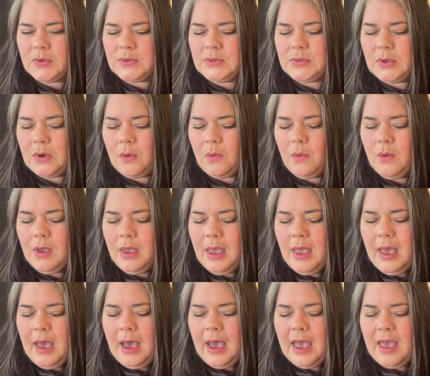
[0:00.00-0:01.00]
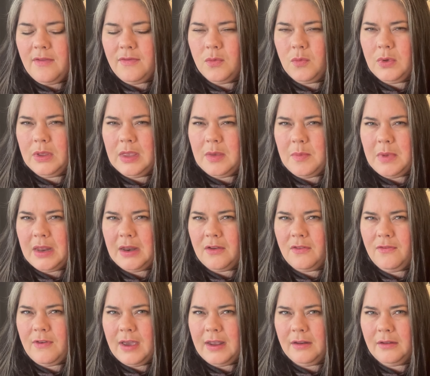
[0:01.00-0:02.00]
So I haven't really made a
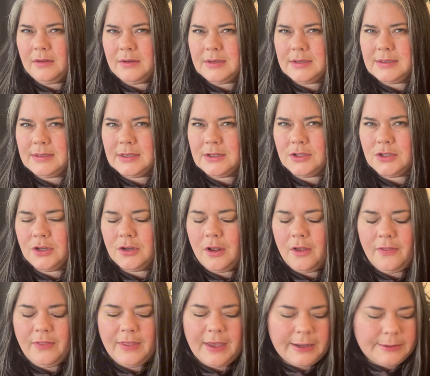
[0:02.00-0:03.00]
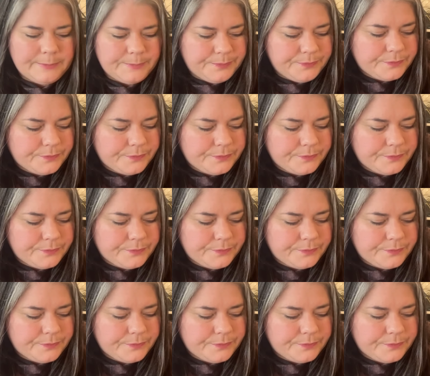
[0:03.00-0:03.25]
final decision on that.